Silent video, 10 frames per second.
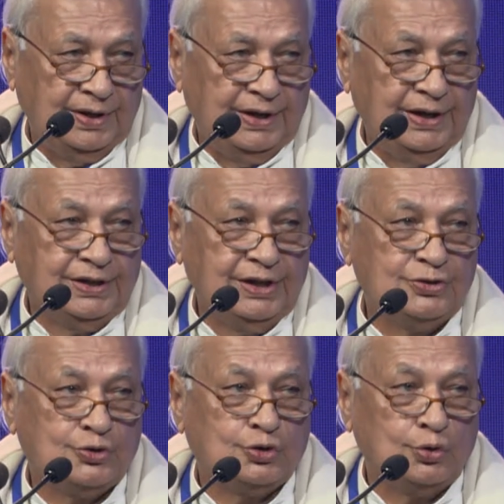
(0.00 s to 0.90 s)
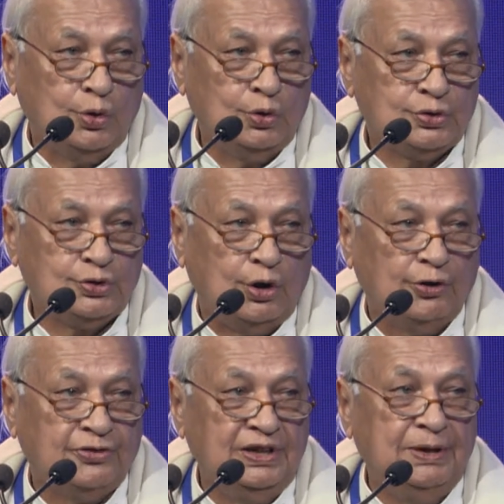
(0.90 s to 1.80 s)
it is source
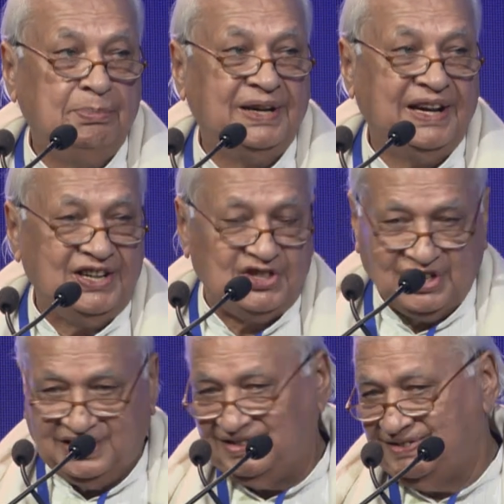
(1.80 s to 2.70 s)
of liberation.